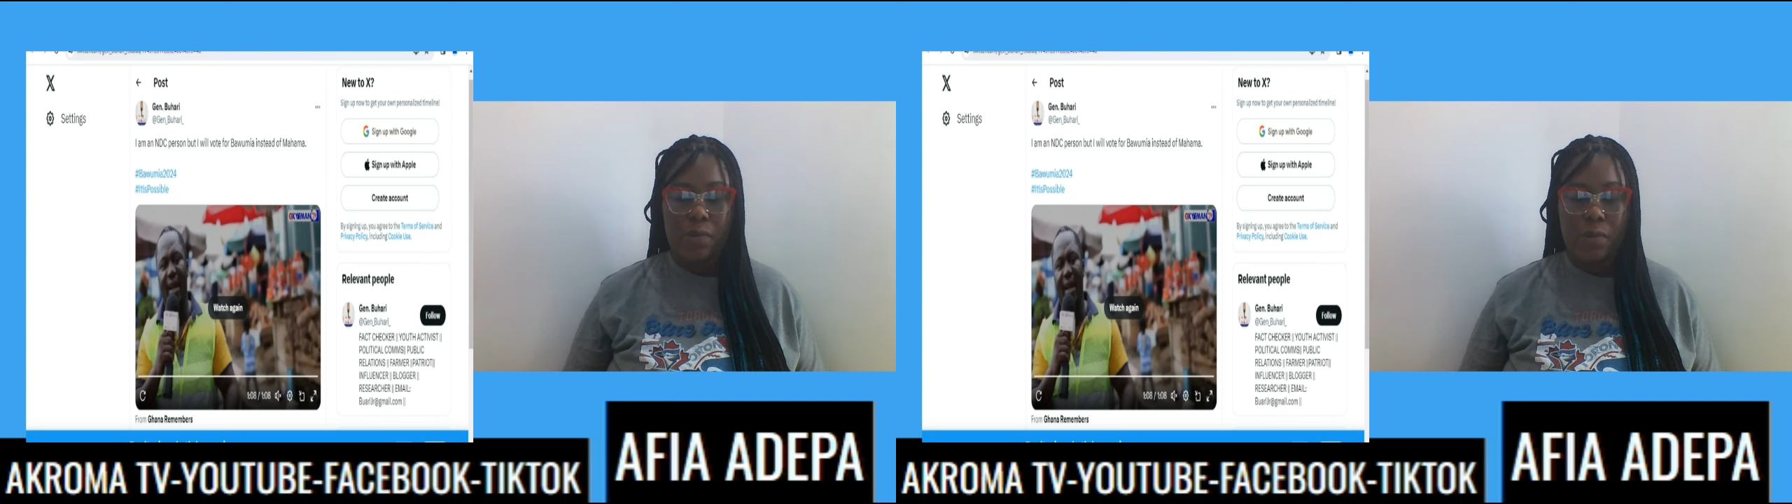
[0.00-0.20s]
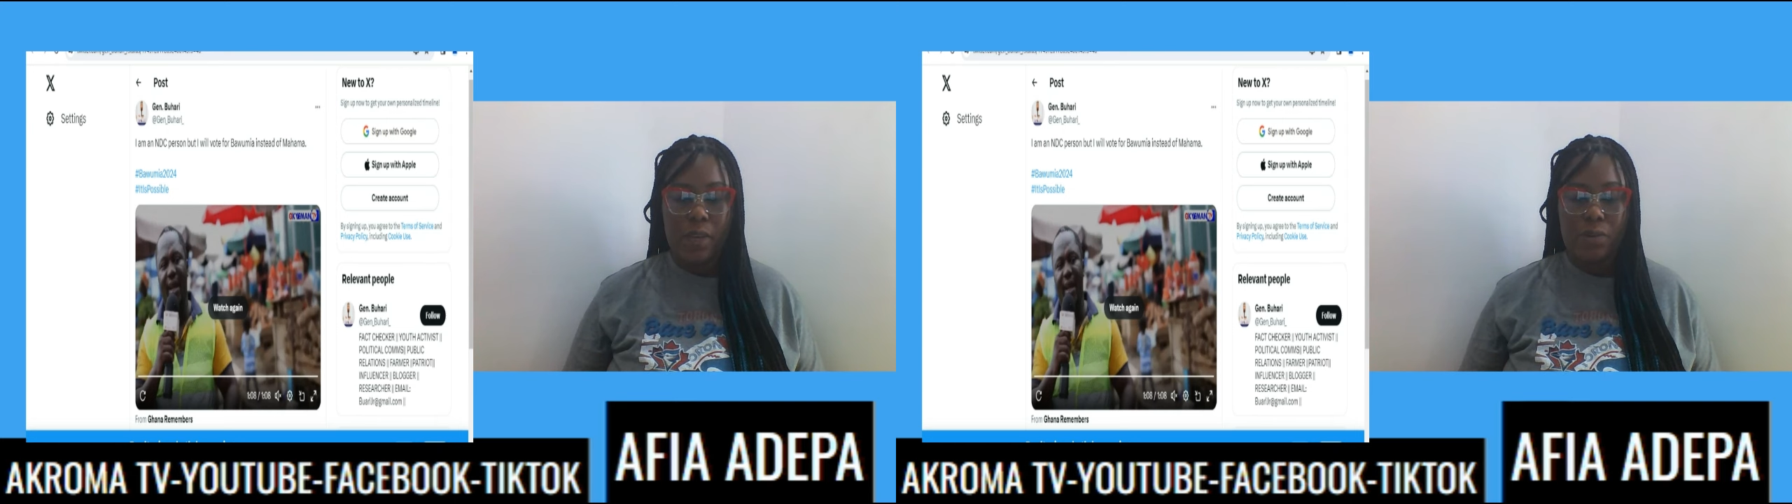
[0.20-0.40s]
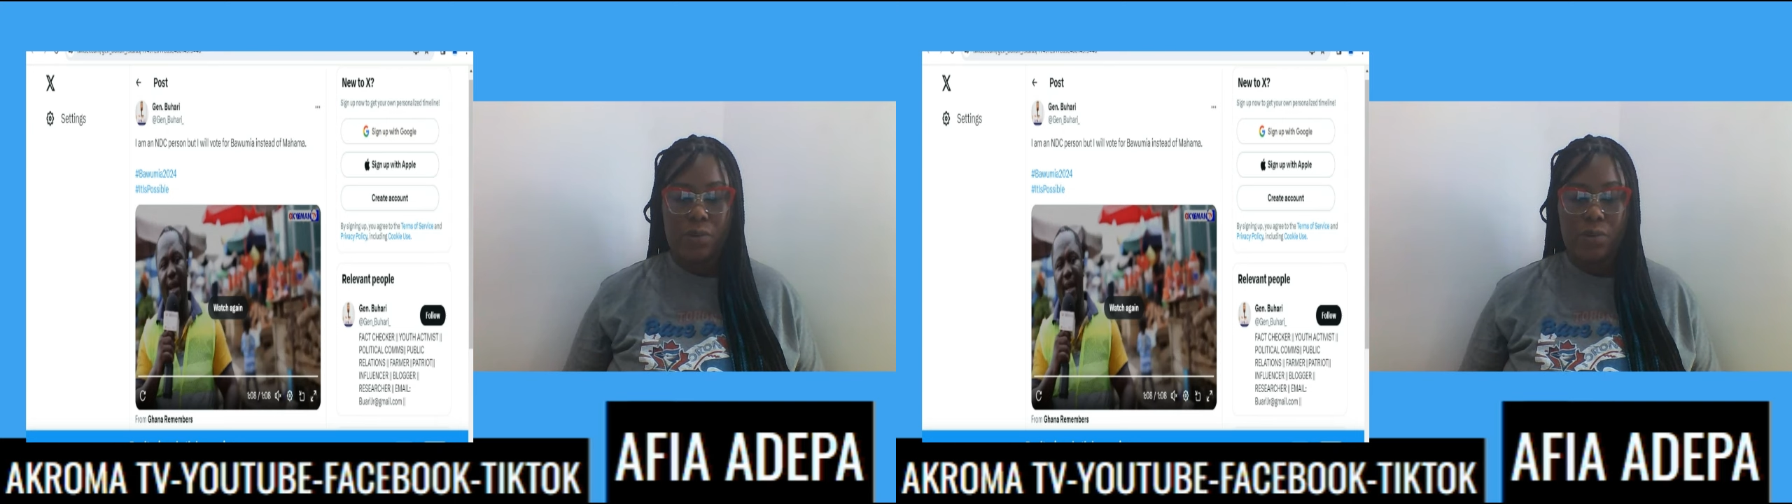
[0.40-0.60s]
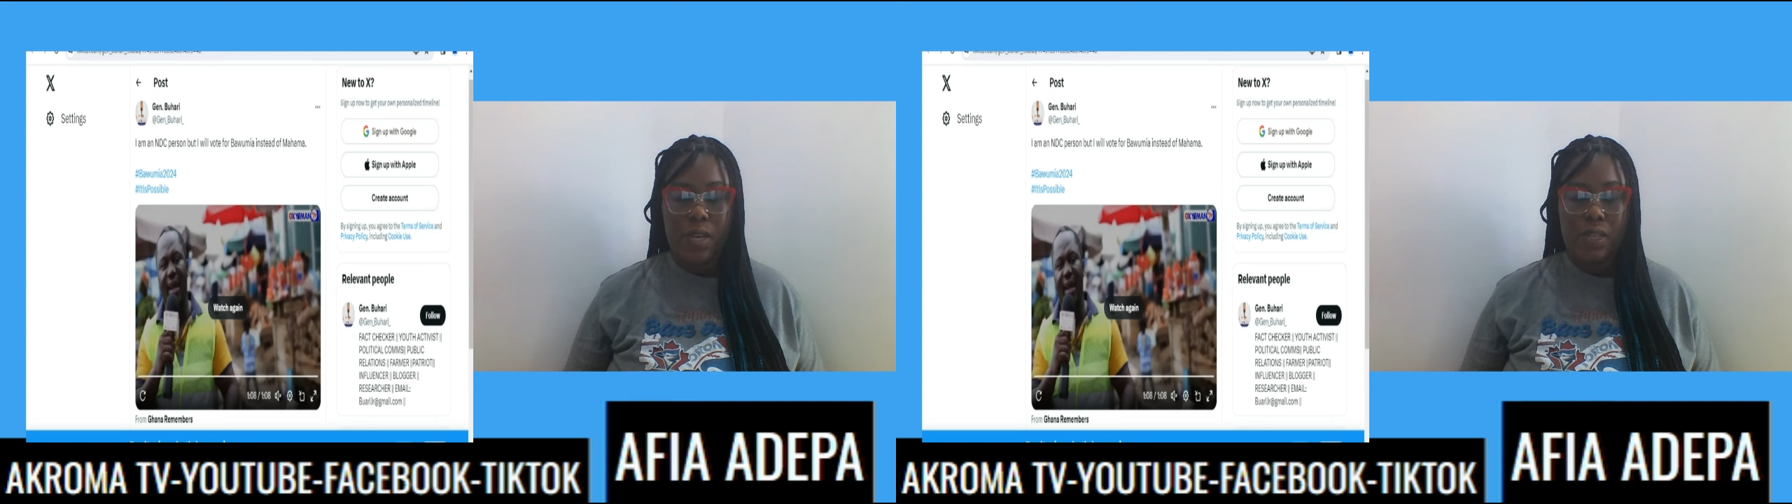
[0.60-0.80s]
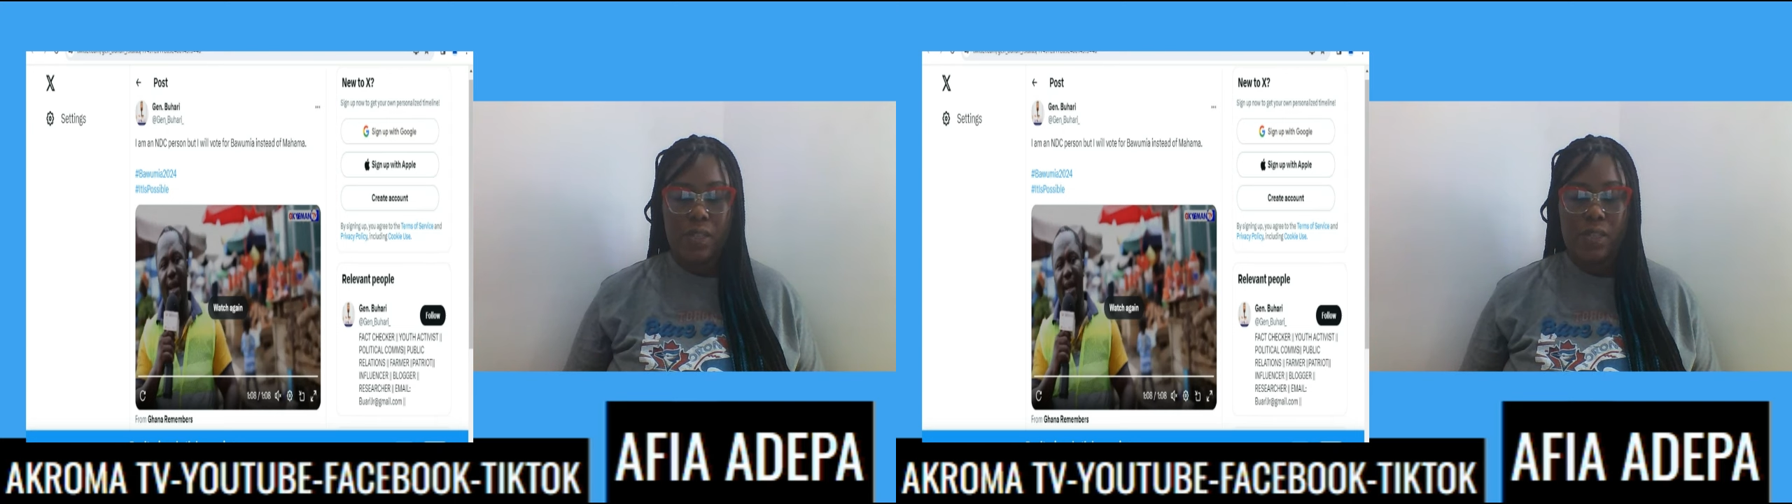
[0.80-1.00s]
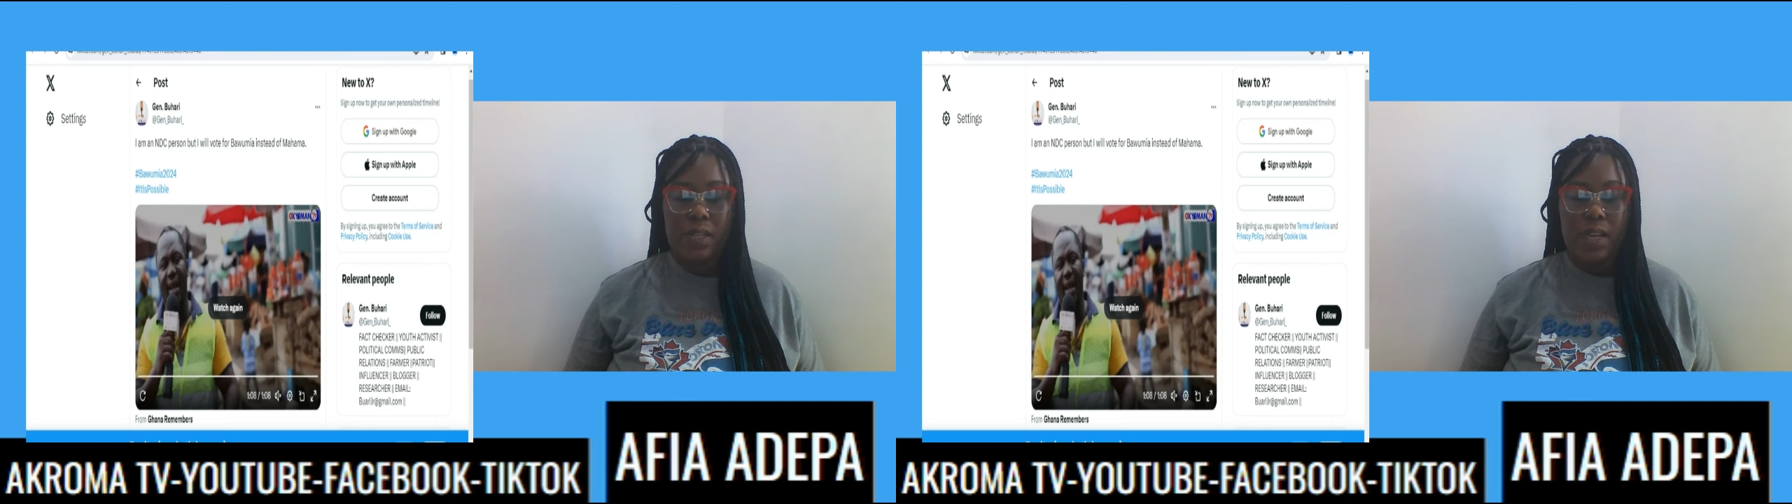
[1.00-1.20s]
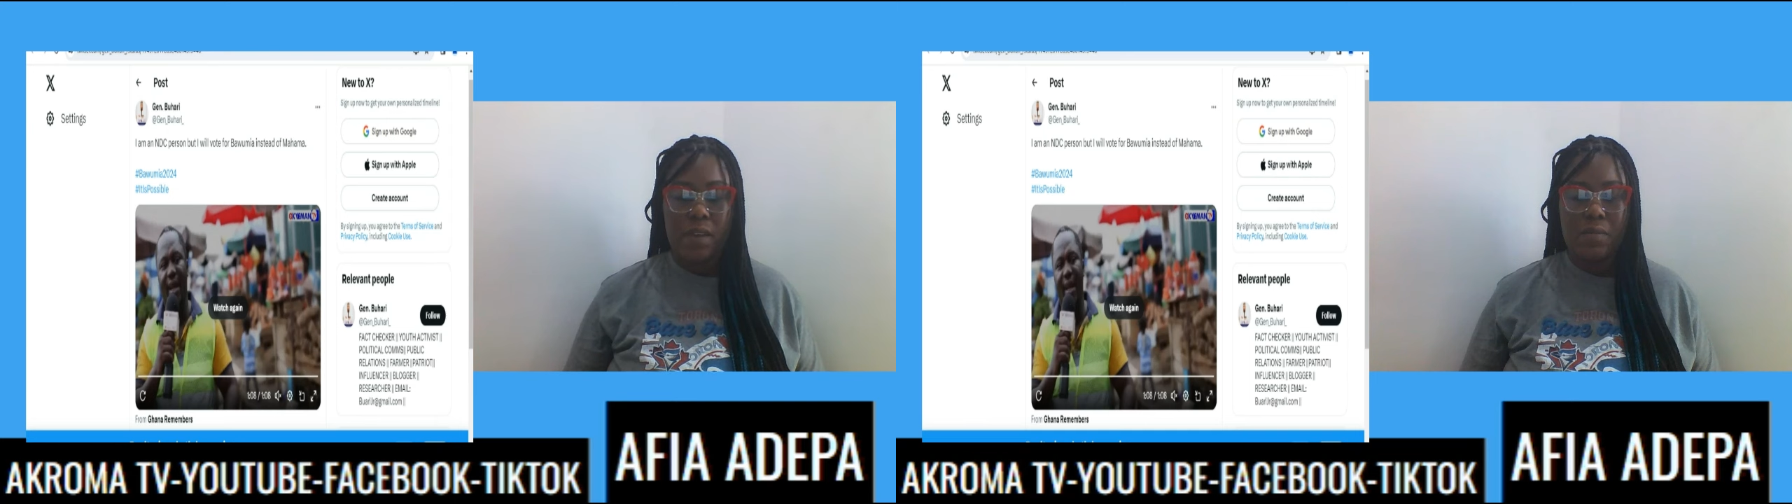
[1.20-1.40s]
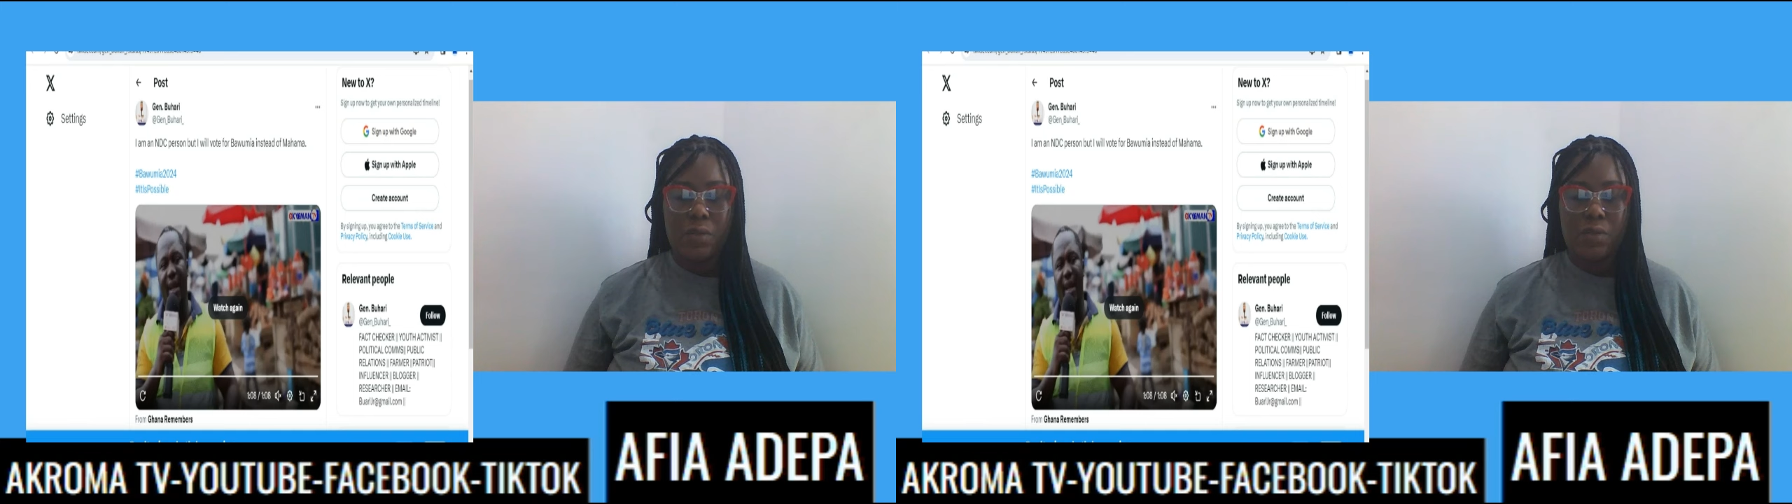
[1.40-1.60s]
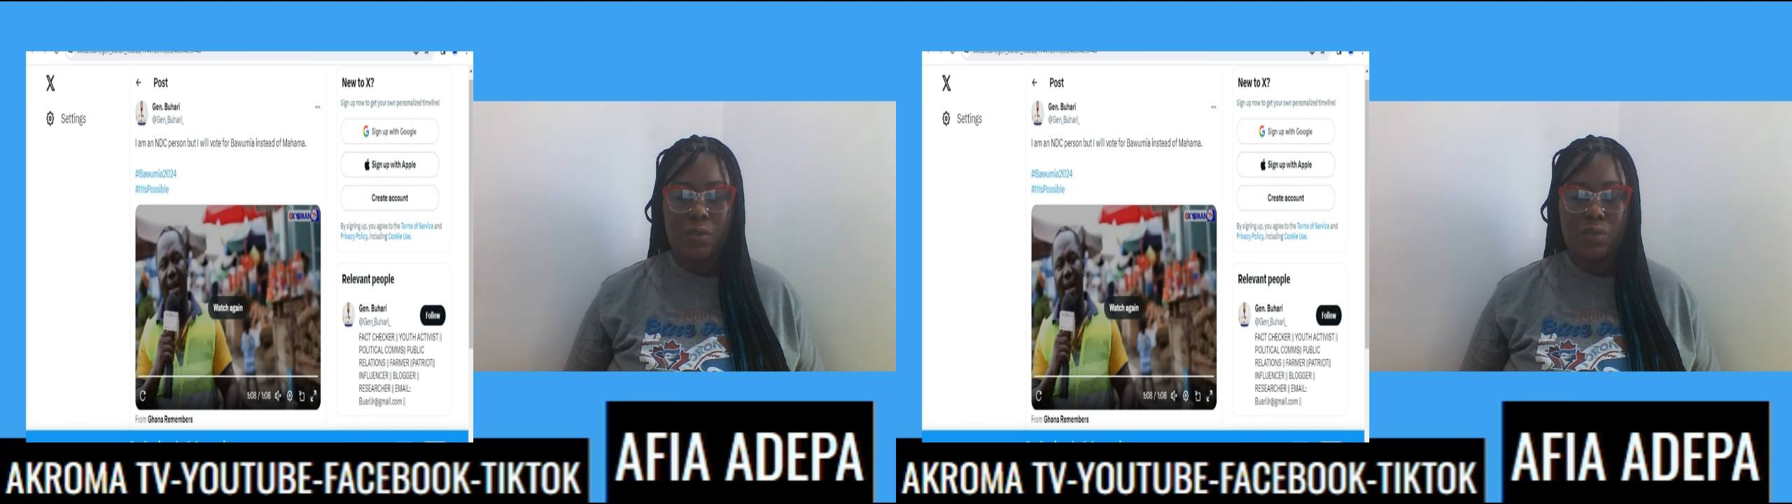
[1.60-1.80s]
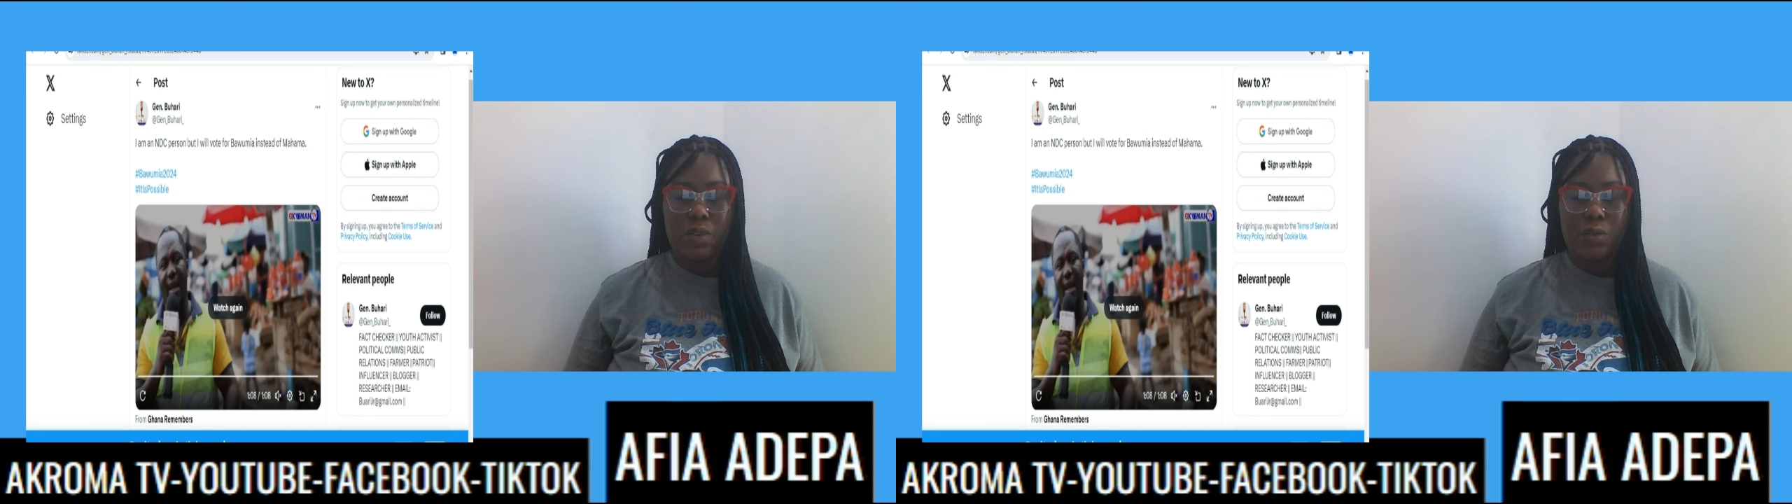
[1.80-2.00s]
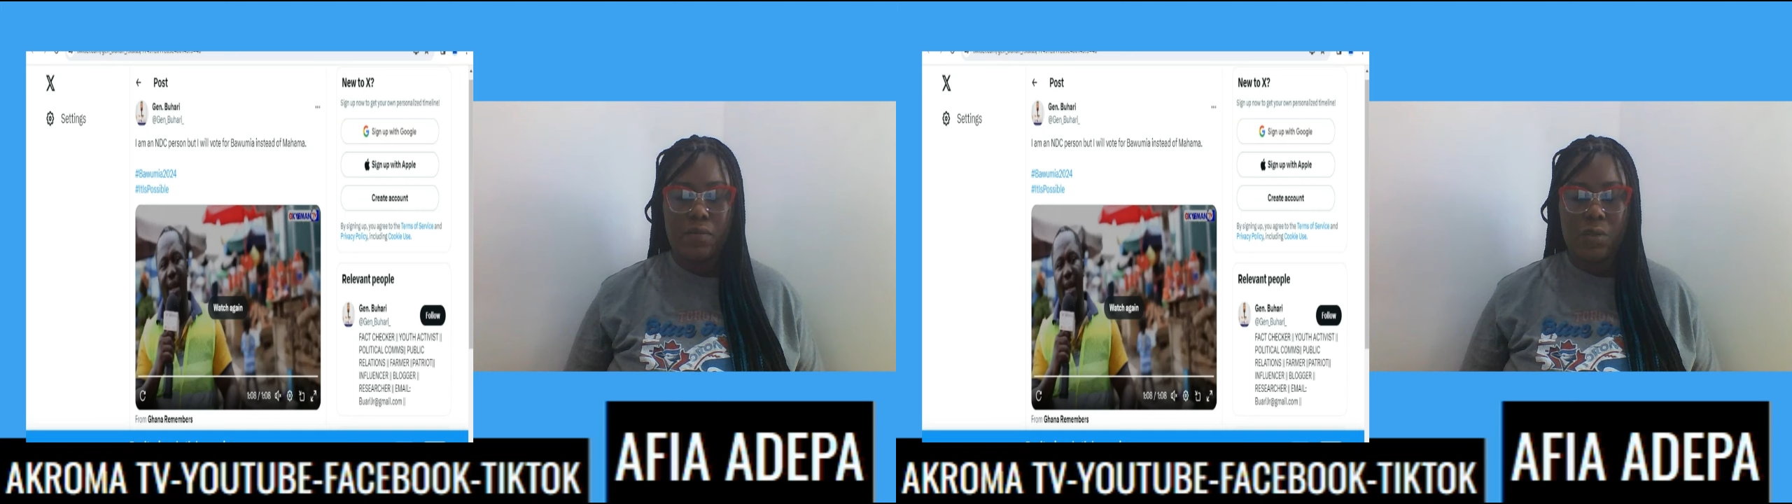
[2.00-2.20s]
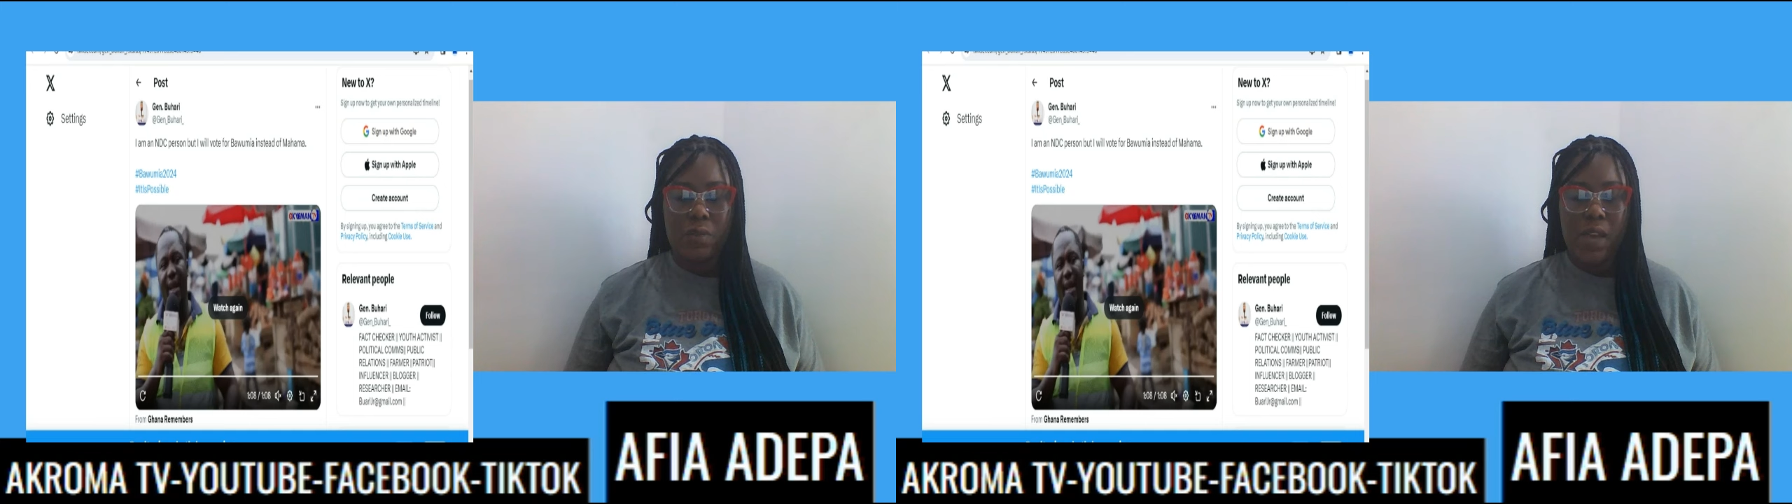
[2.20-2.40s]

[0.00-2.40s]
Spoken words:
We so as a DMB 2024,